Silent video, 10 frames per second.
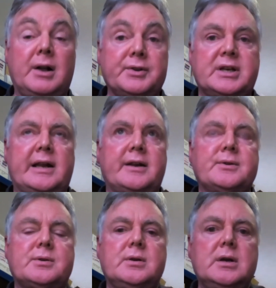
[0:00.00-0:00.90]

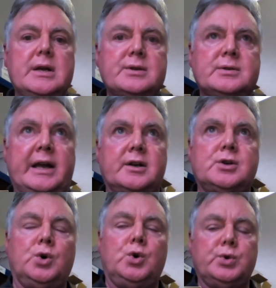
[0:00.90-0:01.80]
multi-lens set
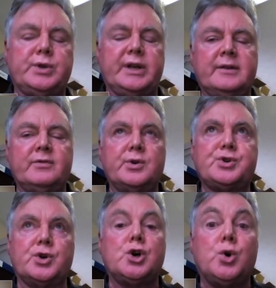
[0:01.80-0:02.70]
called
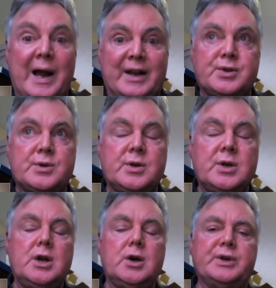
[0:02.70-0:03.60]
Evolution Quest,
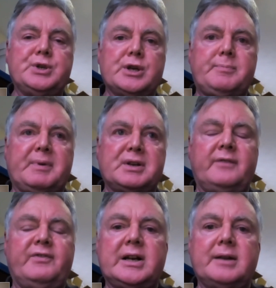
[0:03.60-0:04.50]
which is
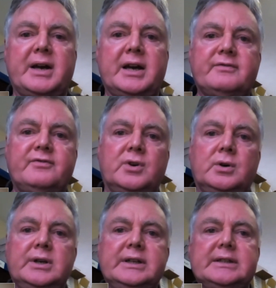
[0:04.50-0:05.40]
specifically made
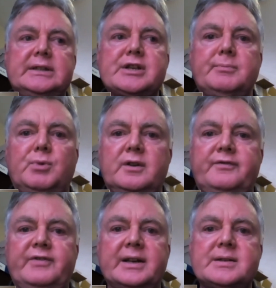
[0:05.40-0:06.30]
for smaller
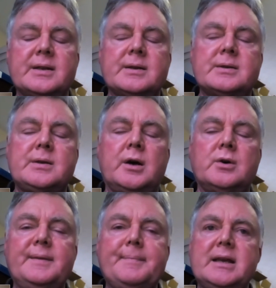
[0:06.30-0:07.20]
faces.
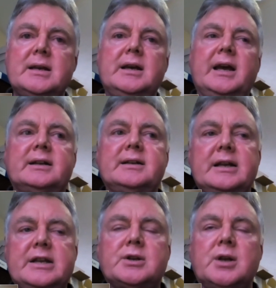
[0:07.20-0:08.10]
So
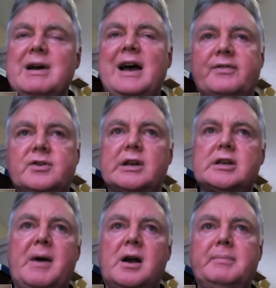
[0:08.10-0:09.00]
you do have to
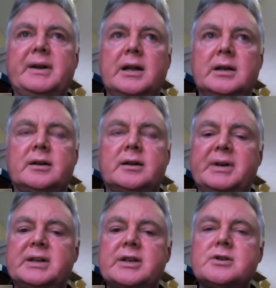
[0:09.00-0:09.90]
experiment a little
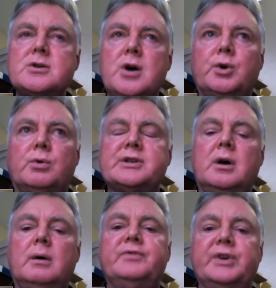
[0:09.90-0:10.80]
because it's not always
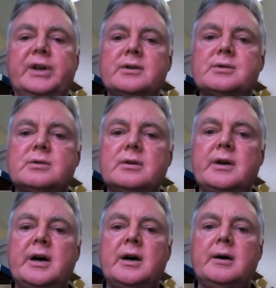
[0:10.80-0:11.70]
obvious
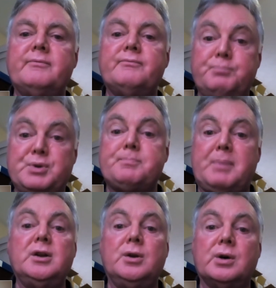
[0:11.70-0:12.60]
just
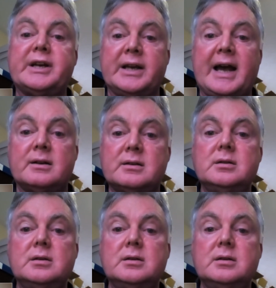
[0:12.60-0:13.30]
by looking at